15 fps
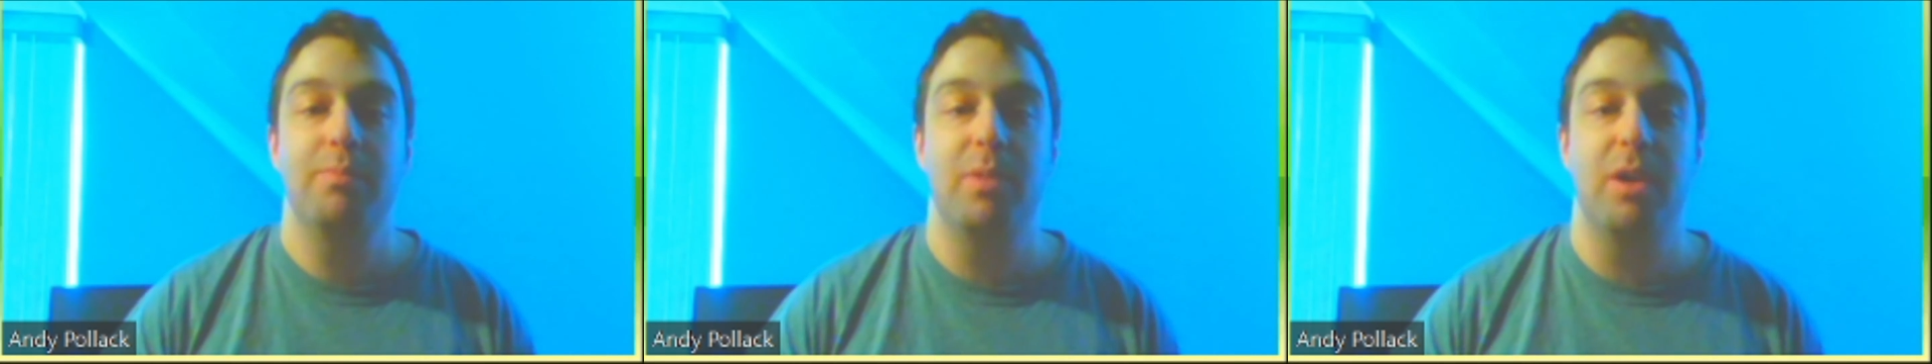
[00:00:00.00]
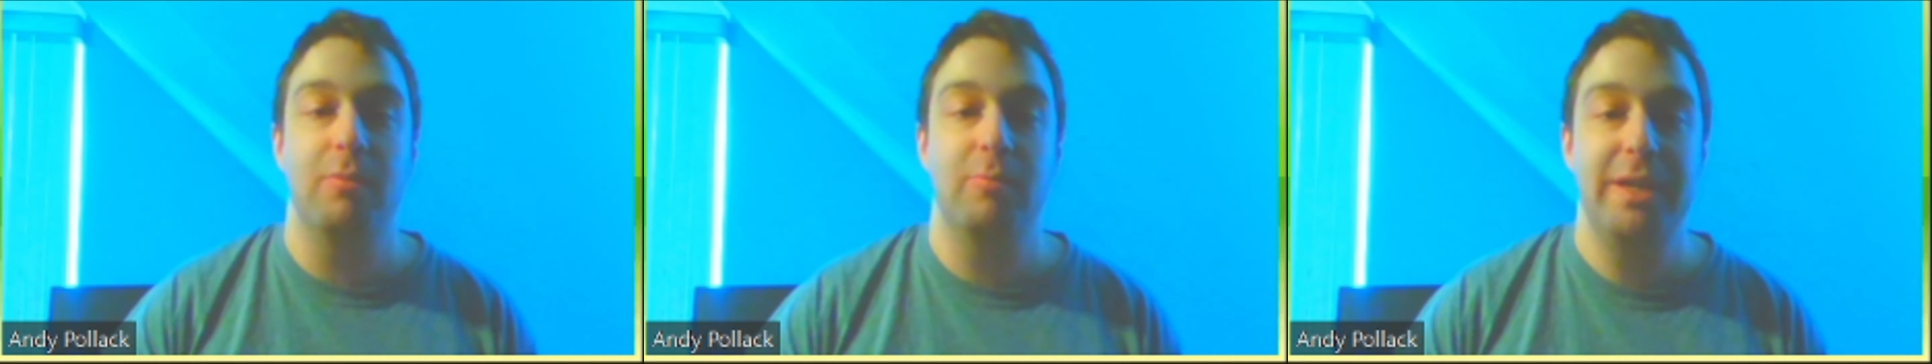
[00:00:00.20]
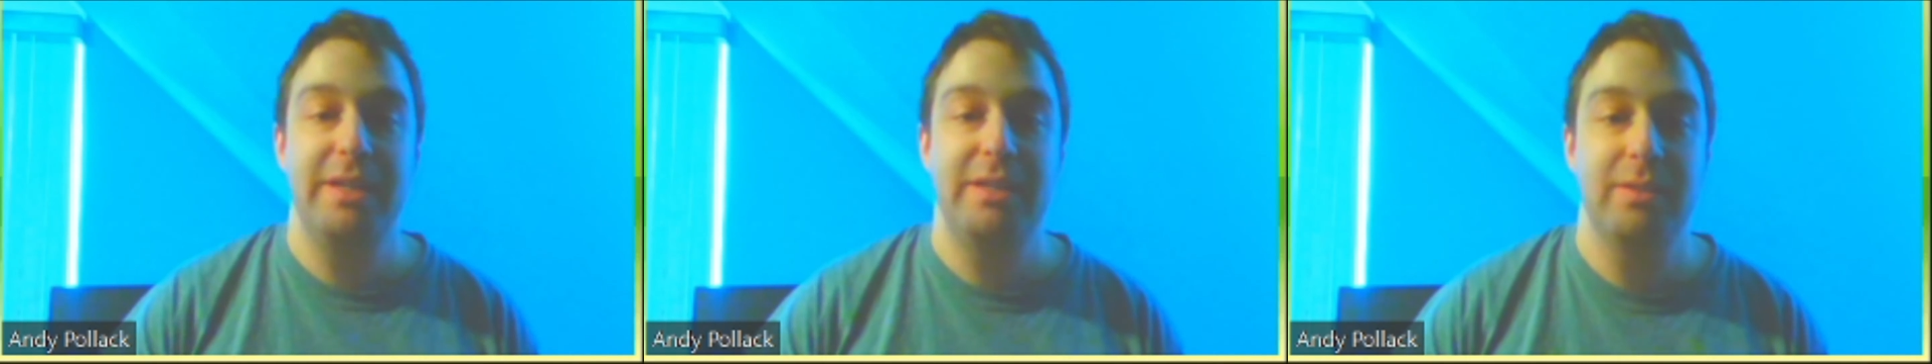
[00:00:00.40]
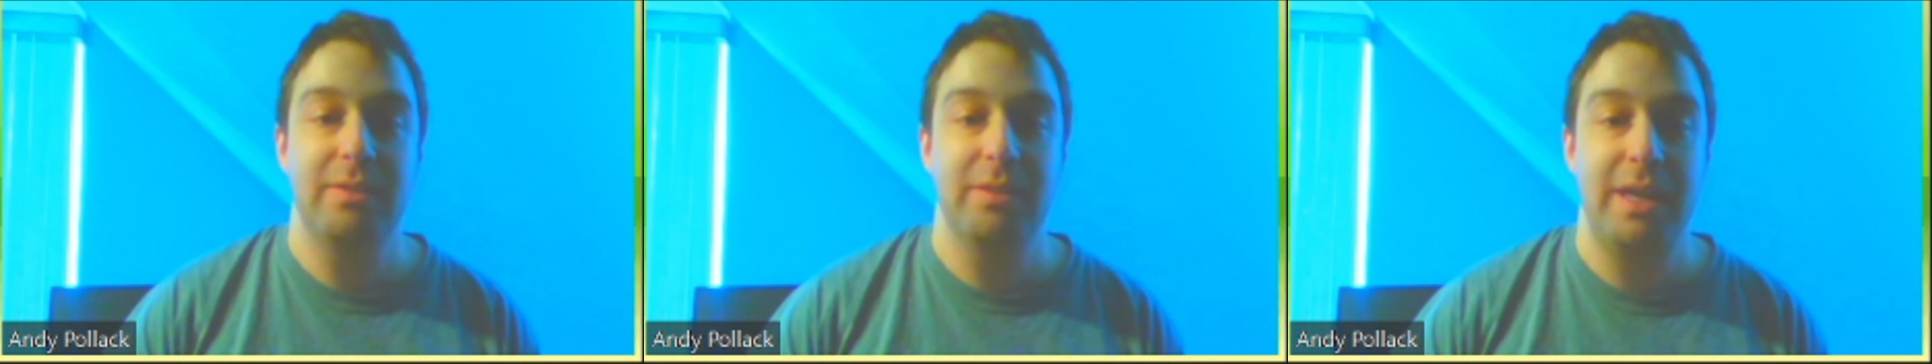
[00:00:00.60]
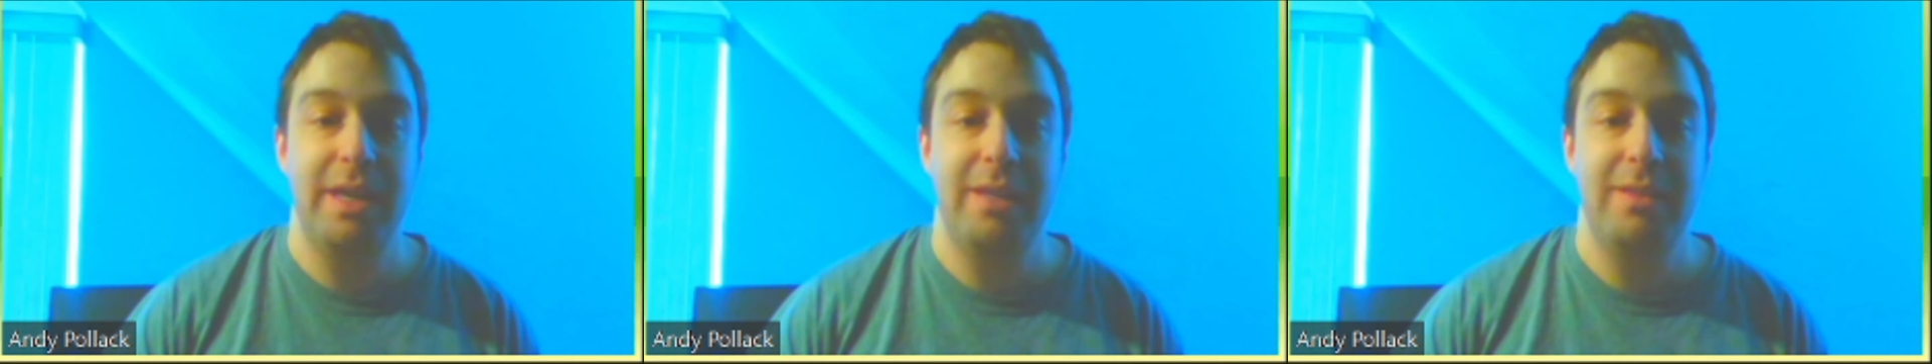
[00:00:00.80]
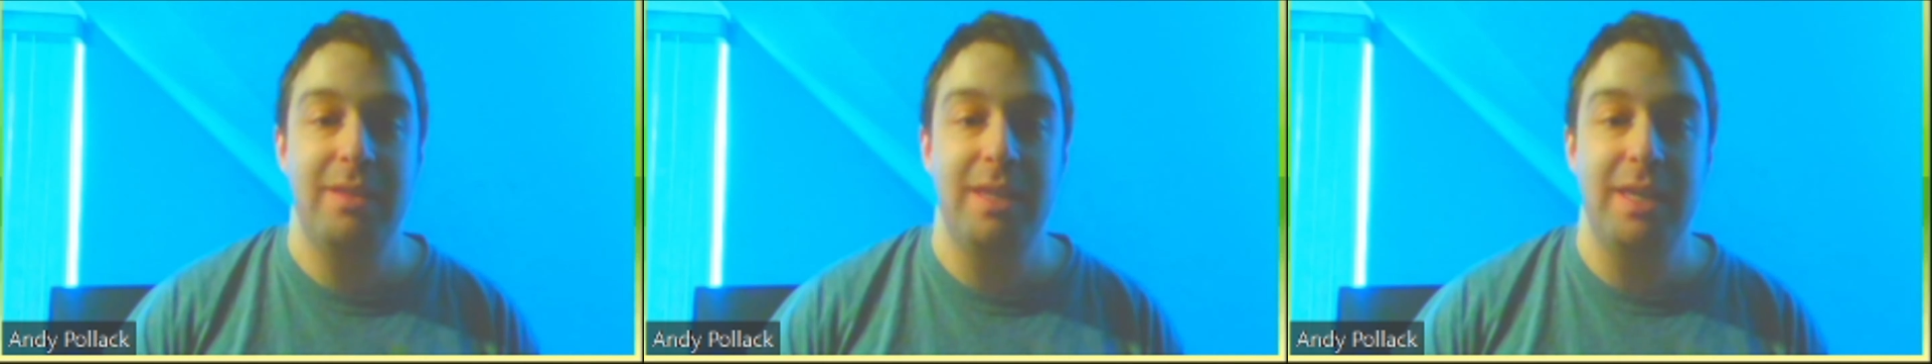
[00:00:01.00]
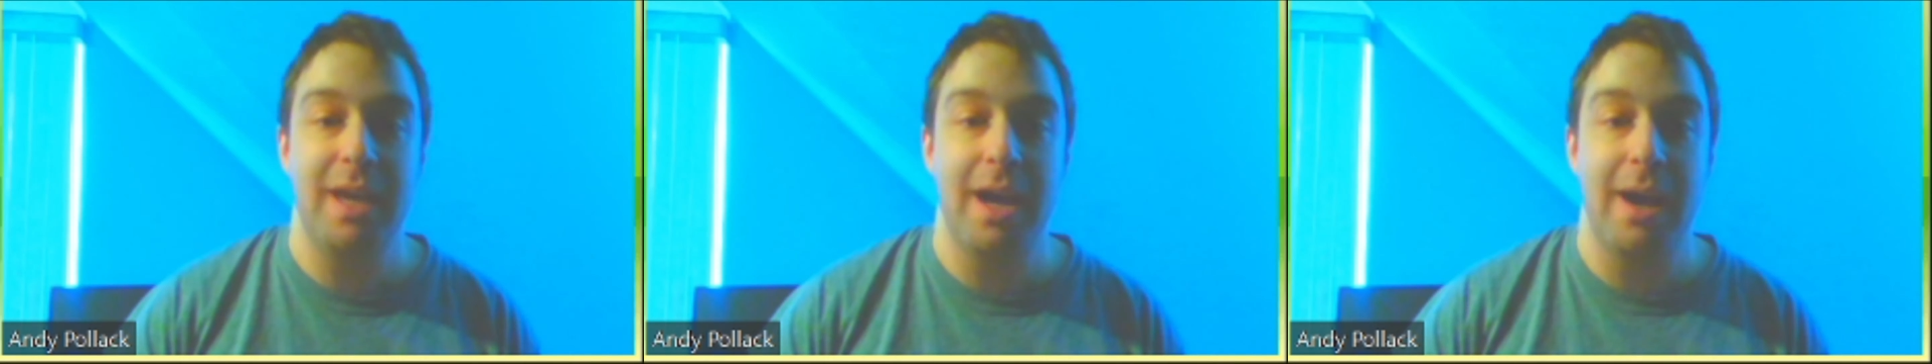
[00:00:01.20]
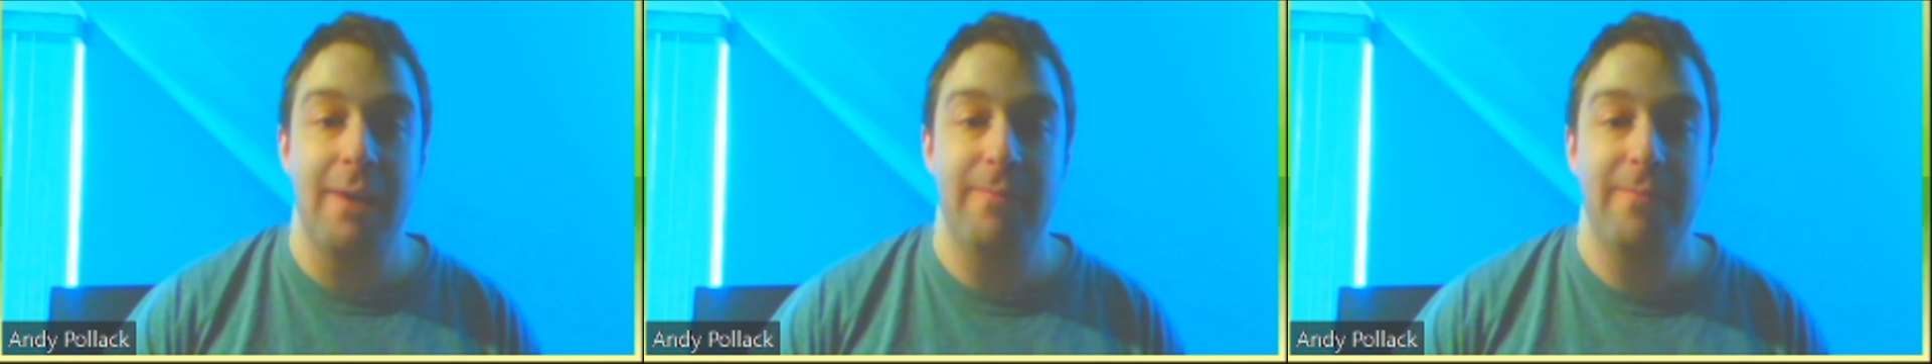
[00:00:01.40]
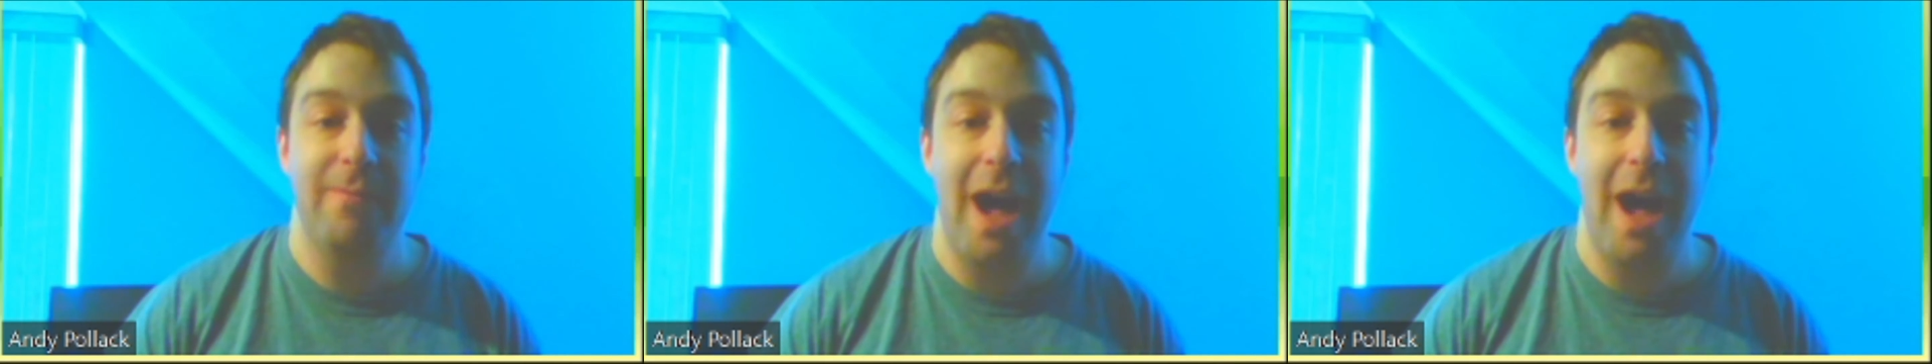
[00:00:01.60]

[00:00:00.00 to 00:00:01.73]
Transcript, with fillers: but recently, the um,